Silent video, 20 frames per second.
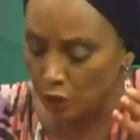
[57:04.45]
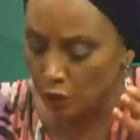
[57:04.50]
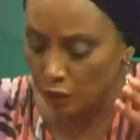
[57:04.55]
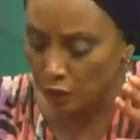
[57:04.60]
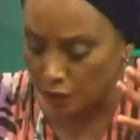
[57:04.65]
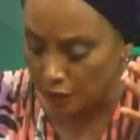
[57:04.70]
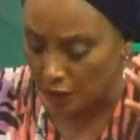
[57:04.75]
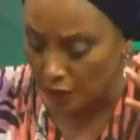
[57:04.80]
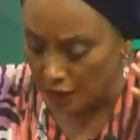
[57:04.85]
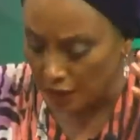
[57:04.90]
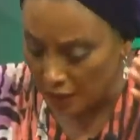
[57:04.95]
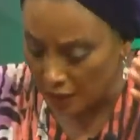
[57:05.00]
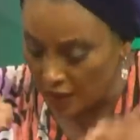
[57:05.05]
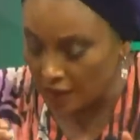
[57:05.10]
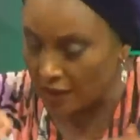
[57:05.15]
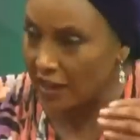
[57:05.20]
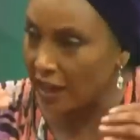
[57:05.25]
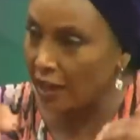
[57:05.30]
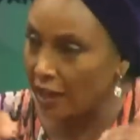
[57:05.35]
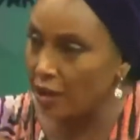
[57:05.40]
are the sort of
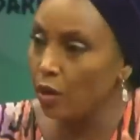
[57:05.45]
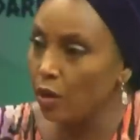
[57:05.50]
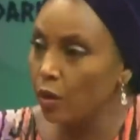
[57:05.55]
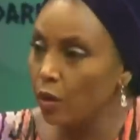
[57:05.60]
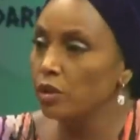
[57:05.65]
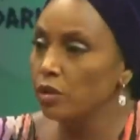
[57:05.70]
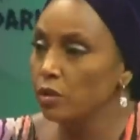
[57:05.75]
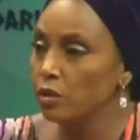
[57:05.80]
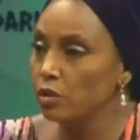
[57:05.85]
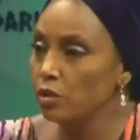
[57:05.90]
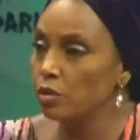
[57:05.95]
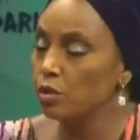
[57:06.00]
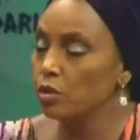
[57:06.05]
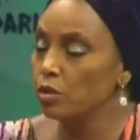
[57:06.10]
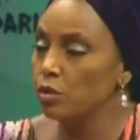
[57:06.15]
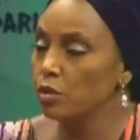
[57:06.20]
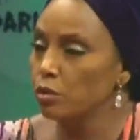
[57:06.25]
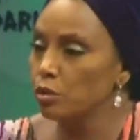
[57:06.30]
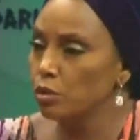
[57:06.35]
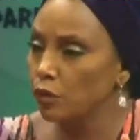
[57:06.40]
things that you're going to
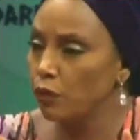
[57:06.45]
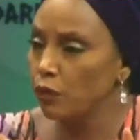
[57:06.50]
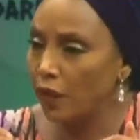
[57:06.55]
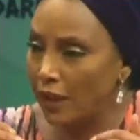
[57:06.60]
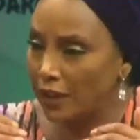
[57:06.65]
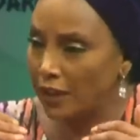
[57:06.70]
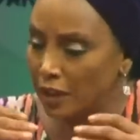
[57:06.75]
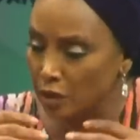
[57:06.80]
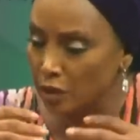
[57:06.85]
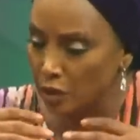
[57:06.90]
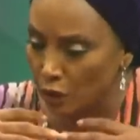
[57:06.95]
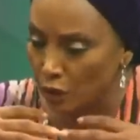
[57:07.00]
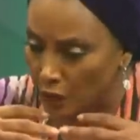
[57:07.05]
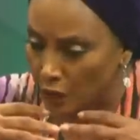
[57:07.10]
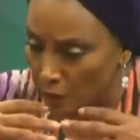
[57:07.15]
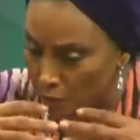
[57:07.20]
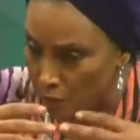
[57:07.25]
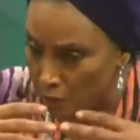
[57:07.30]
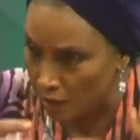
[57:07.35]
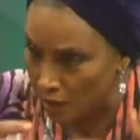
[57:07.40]
do to find the
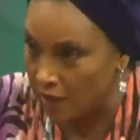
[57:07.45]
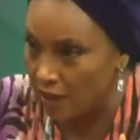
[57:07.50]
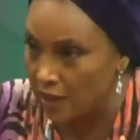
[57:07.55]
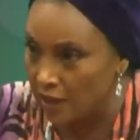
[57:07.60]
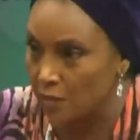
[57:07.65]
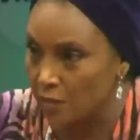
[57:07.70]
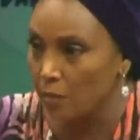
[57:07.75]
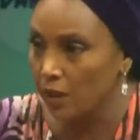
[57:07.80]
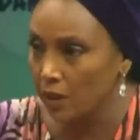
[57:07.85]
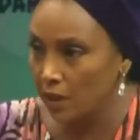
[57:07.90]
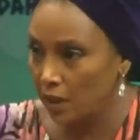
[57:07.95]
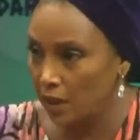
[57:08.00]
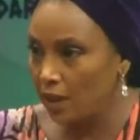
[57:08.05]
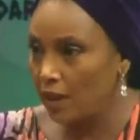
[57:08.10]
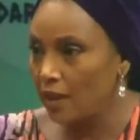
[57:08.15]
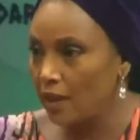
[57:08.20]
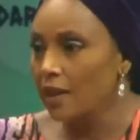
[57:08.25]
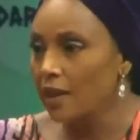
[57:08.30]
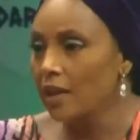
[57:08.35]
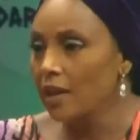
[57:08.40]
sort of immediate
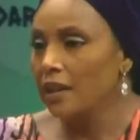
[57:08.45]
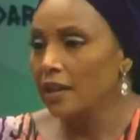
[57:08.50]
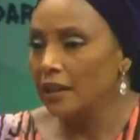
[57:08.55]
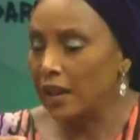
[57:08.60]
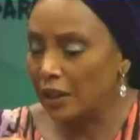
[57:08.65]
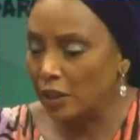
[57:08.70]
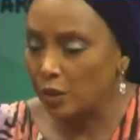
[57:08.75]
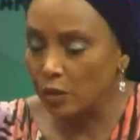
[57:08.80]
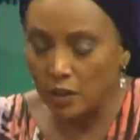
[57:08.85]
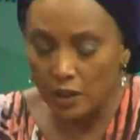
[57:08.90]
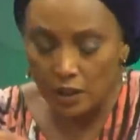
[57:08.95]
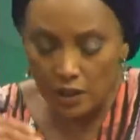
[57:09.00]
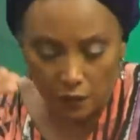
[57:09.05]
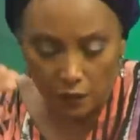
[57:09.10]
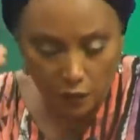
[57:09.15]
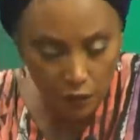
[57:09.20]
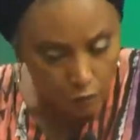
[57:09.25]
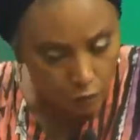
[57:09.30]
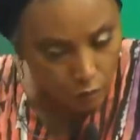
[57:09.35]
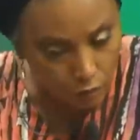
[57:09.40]
money that you
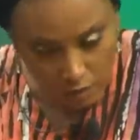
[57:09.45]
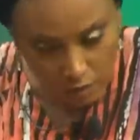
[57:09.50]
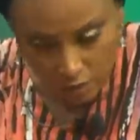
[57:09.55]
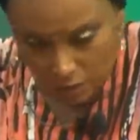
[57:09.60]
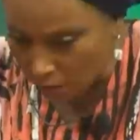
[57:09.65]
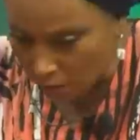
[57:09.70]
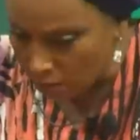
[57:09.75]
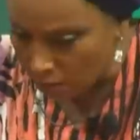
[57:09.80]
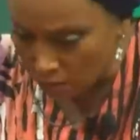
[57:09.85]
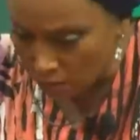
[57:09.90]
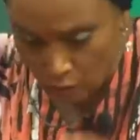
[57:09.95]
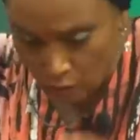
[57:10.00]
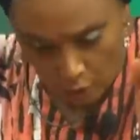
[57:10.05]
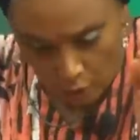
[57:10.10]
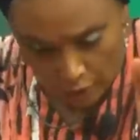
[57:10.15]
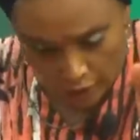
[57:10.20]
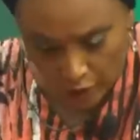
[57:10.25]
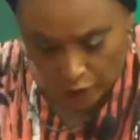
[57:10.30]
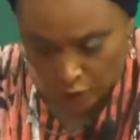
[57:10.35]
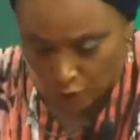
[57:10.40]
need? If you
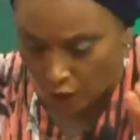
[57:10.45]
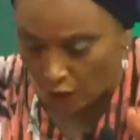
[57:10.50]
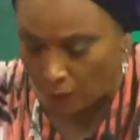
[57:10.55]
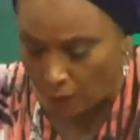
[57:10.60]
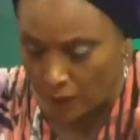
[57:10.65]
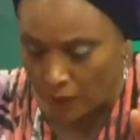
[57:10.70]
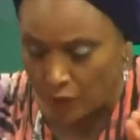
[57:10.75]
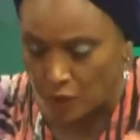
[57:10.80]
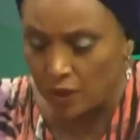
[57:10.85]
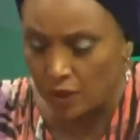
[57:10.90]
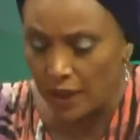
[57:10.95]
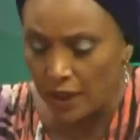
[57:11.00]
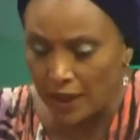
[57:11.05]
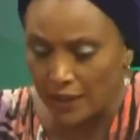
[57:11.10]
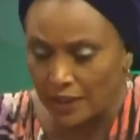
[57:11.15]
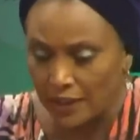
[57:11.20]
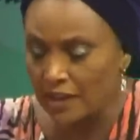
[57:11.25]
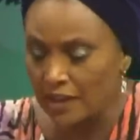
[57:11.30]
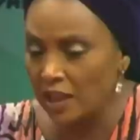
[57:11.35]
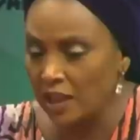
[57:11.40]
go into government
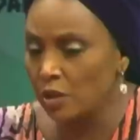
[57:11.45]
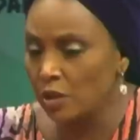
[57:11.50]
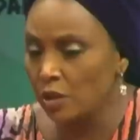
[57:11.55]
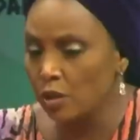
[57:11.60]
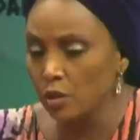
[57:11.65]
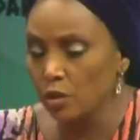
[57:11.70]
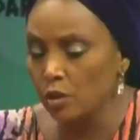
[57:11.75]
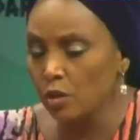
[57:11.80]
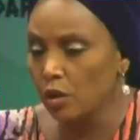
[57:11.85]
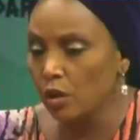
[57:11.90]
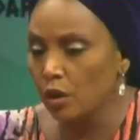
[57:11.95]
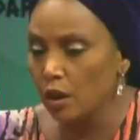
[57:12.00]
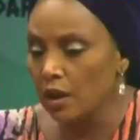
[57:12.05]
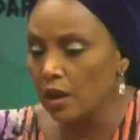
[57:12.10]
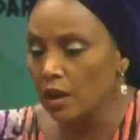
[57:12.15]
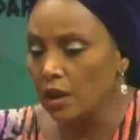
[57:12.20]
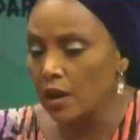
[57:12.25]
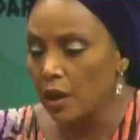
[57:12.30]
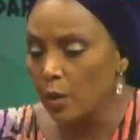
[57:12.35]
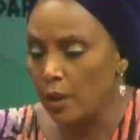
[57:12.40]
today and they say to you,
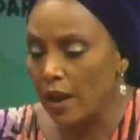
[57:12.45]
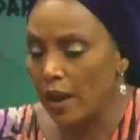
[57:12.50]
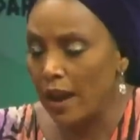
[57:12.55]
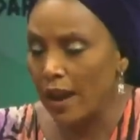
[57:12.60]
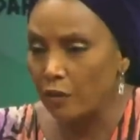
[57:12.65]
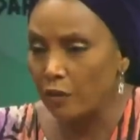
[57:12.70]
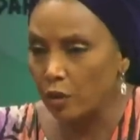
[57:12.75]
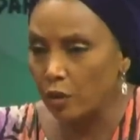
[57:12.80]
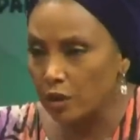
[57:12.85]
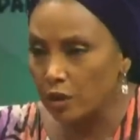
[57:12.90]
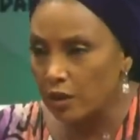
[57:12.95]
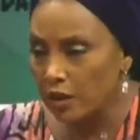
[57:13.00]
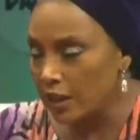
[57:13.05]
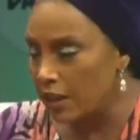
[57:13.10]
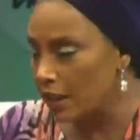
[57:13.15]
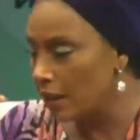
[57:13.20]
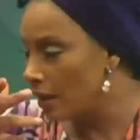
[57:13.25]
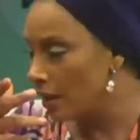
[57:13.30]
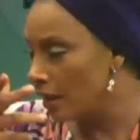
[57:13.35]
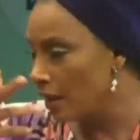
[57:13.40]
look, we have
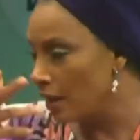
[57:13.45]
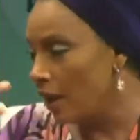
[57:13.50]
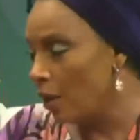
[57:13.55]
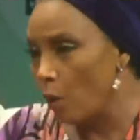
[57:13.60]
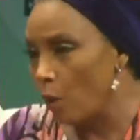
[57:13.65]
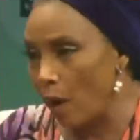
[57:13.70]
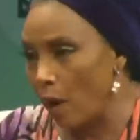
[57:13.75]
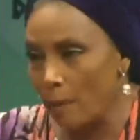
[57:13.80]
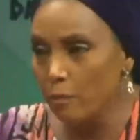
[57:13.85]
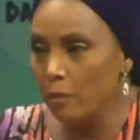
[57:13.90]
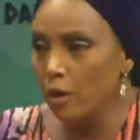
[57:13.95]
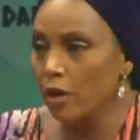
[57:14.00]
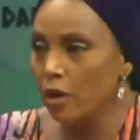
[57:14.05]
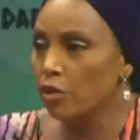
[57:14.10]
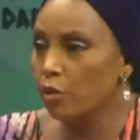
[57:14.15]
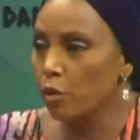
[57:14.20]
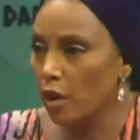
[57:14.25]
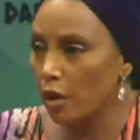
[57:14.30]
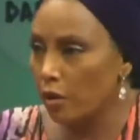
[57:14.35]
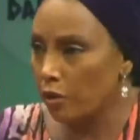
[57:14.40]
only 1
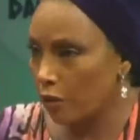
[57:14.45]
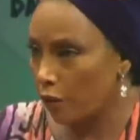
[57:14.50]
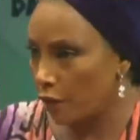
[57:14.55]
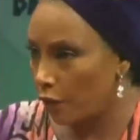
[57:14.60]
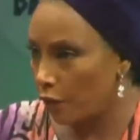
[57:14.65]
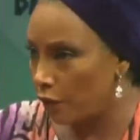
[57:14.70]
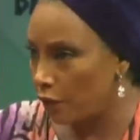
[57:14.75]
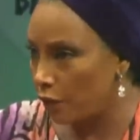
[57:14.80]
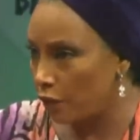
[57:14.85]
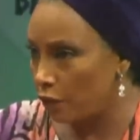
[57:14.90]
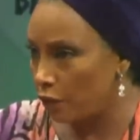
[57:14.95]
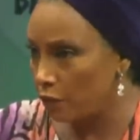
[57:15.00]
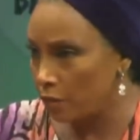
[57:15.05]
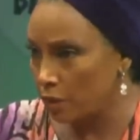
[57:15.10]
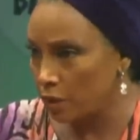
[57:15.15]
month worth of,